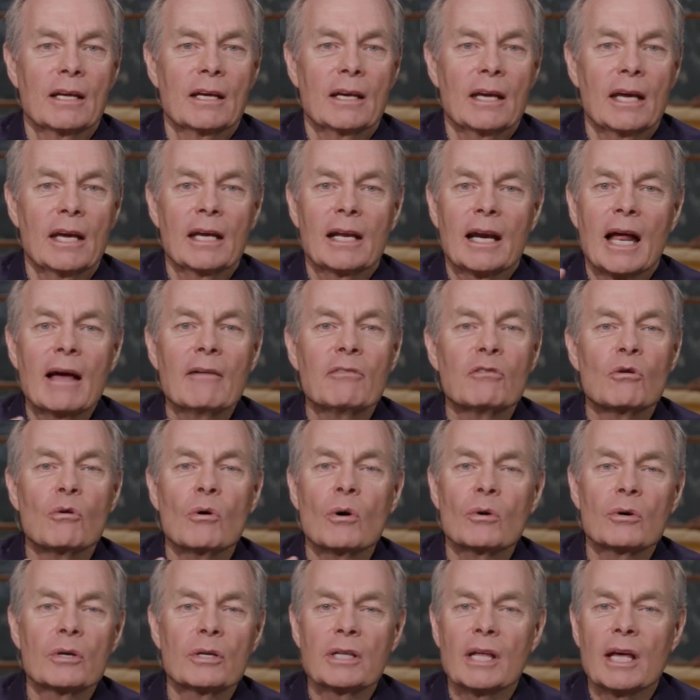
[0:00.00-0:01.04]
And I've
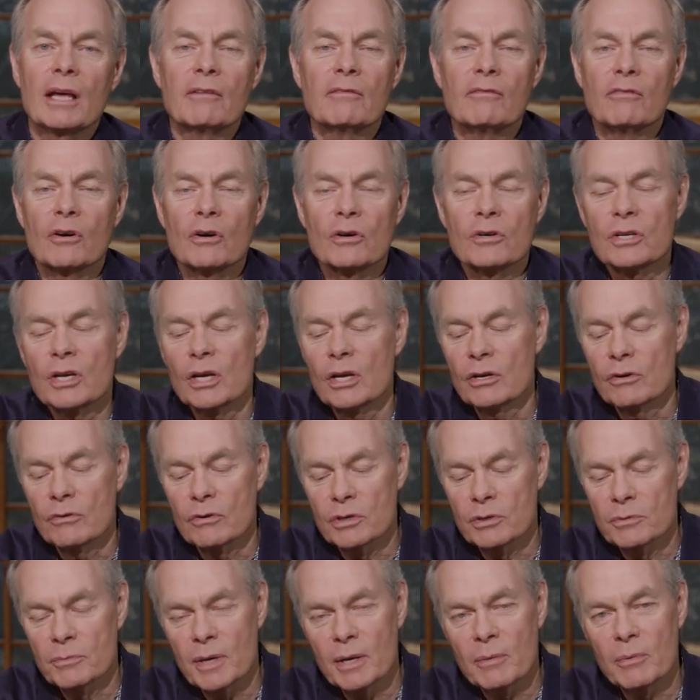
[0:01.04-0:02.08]
quoted that verse
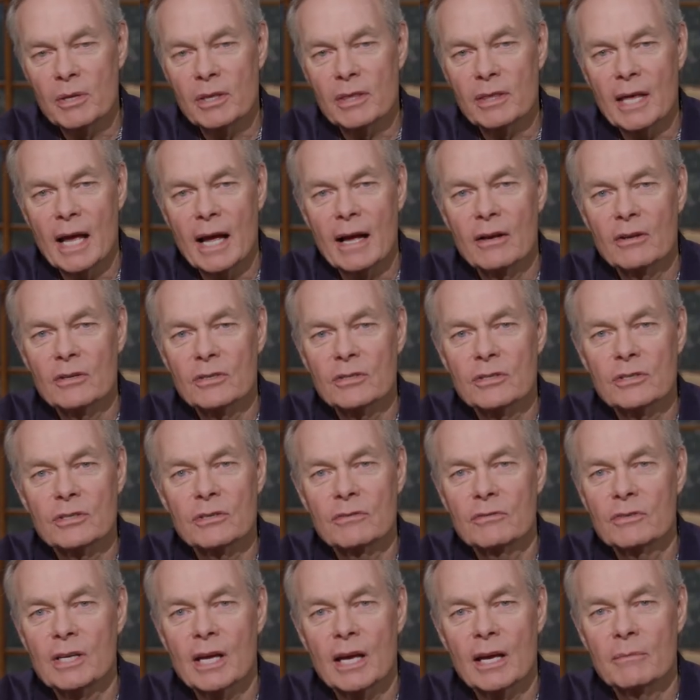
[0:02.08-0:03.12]
hundreds, maybe thousands
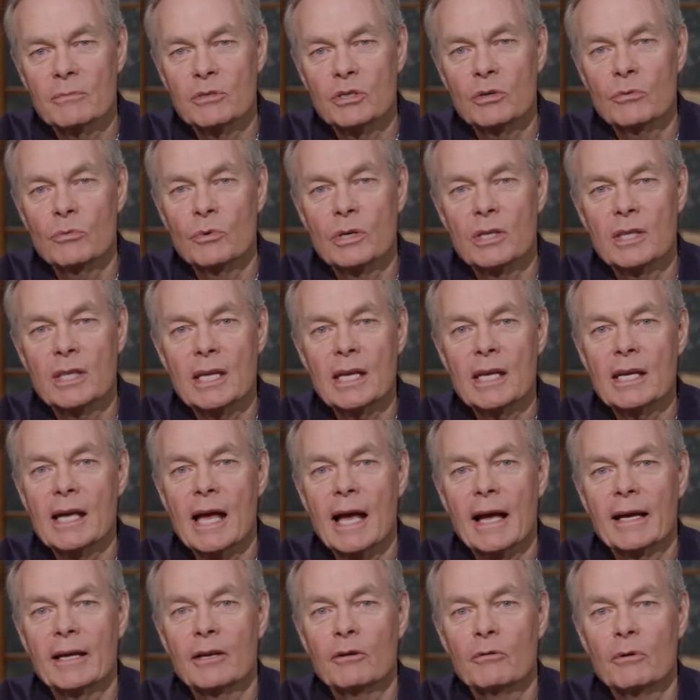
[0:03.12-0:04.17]
of times. You would think
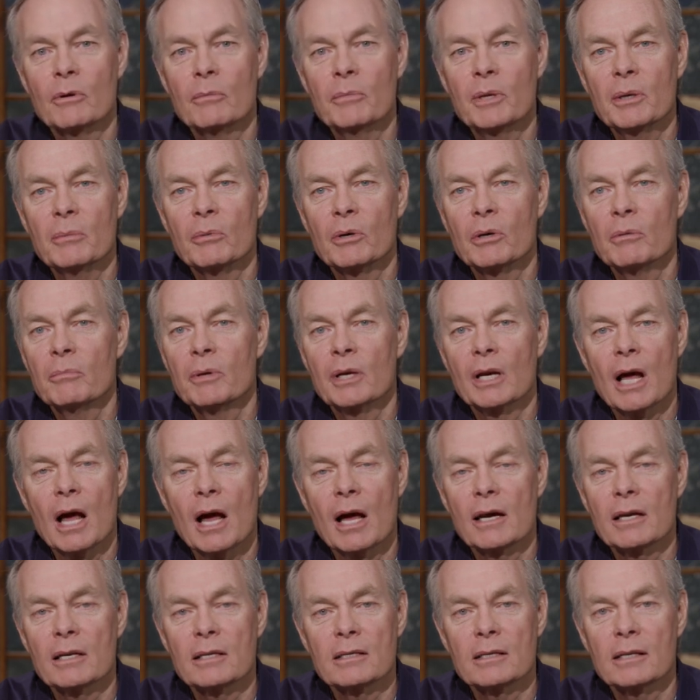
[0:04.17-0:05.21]
I could remember it, but
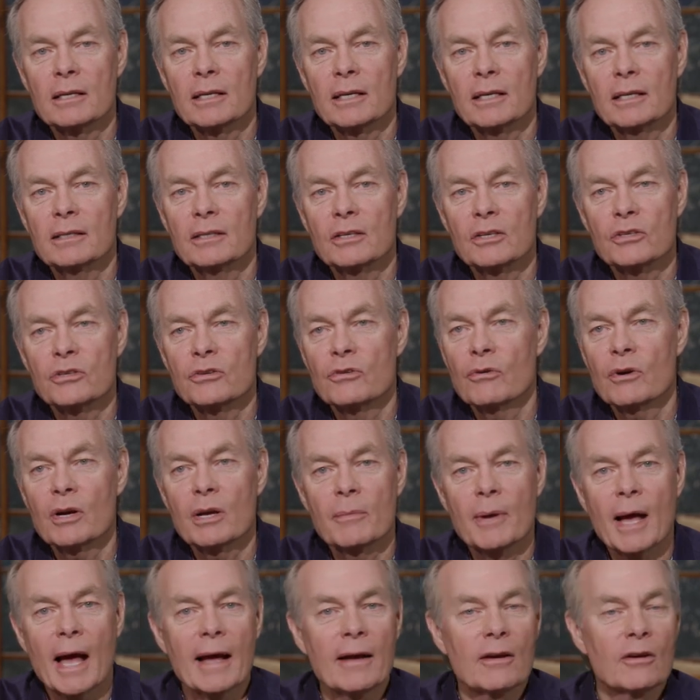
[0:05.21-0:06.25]
honestly, in this
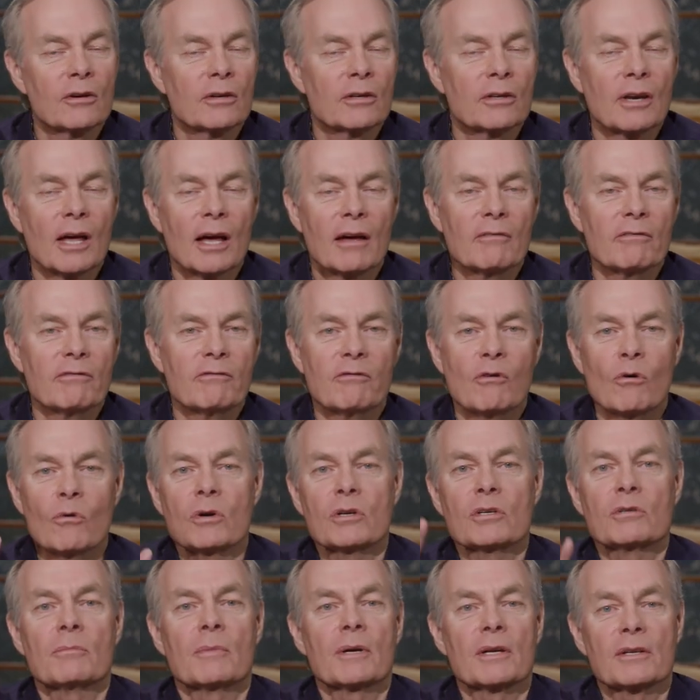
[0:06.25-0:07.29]
dream, I could not
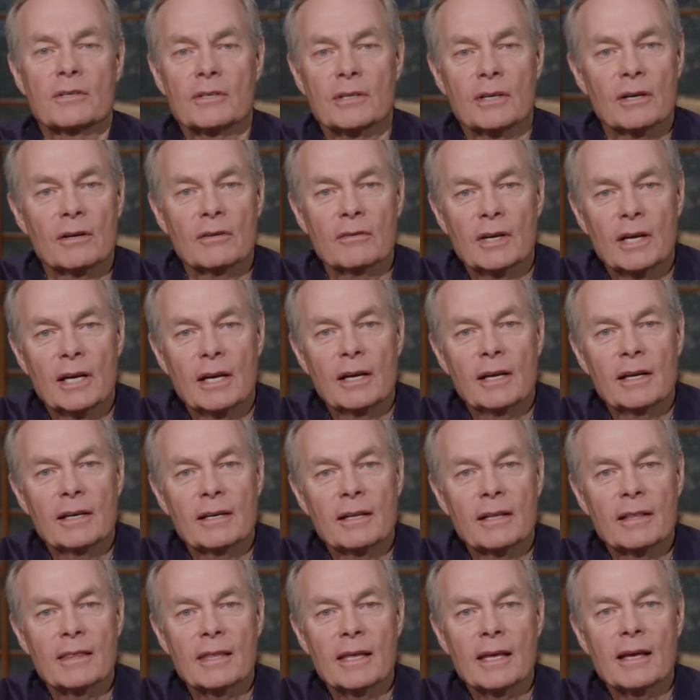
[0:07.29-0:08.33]
force myself
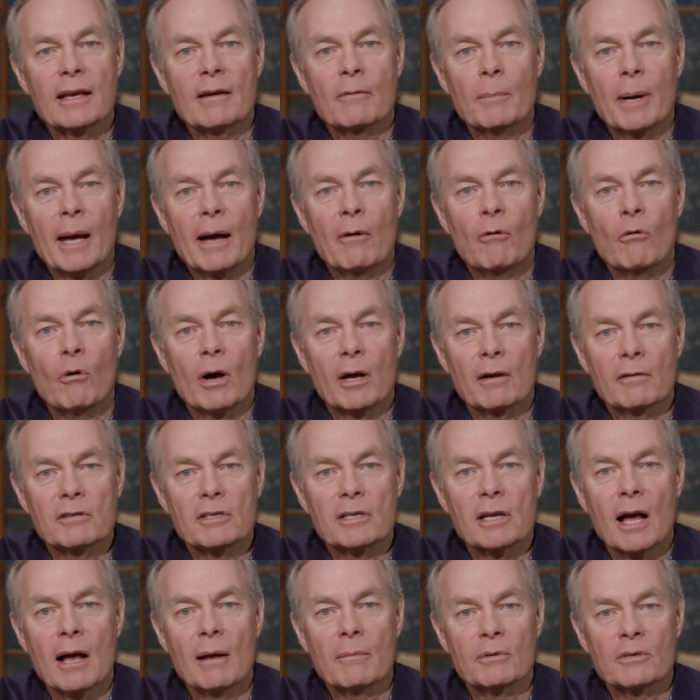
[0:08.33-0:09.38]
to think about what
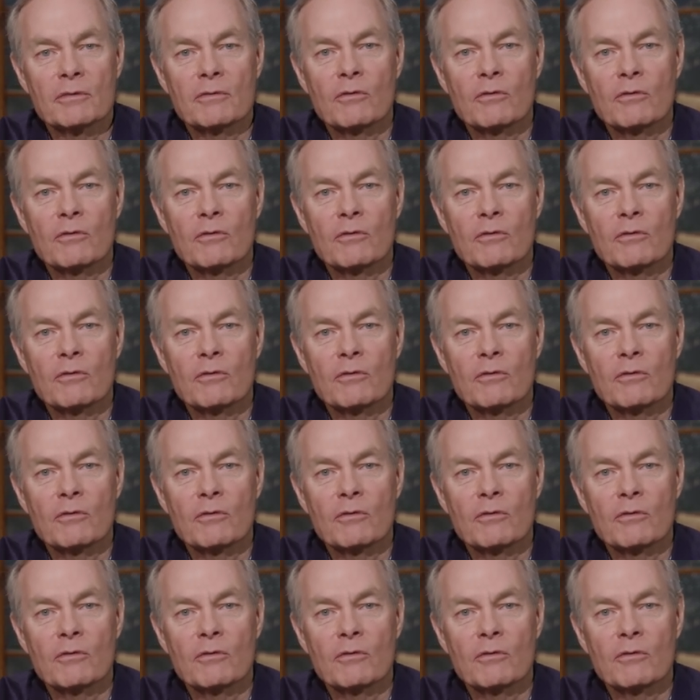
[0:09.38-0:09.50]
Psalms